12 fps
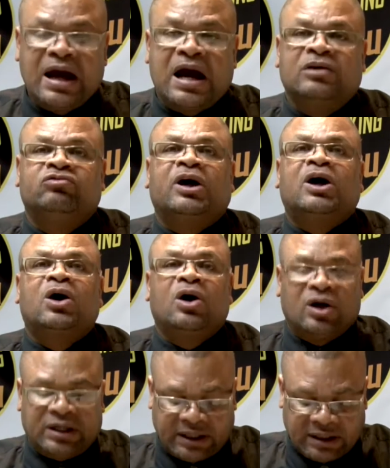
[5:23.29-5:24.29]
and
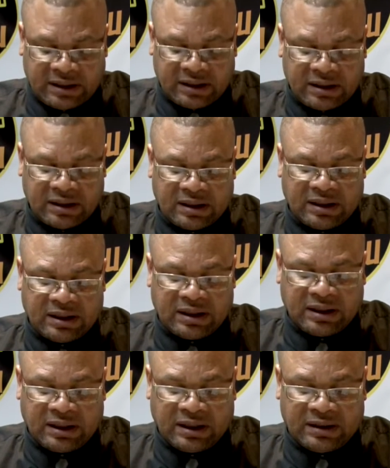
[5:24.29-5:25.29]
recorded
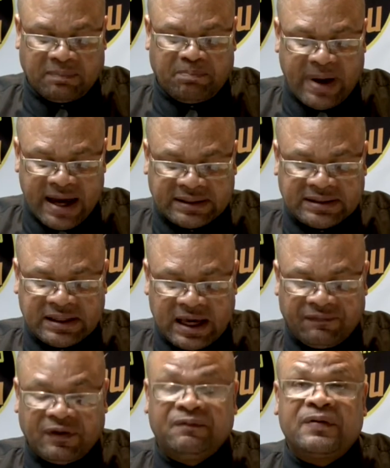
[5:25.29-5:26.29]
the best
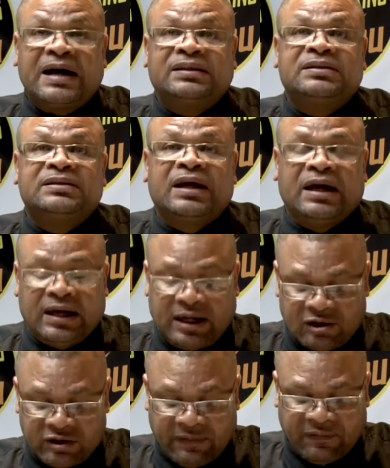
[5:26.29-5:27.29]
ever VAT day
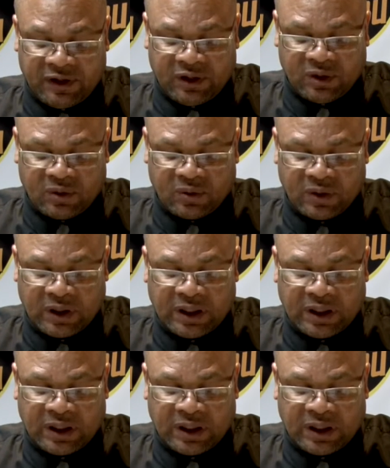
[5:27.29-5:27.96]
revenue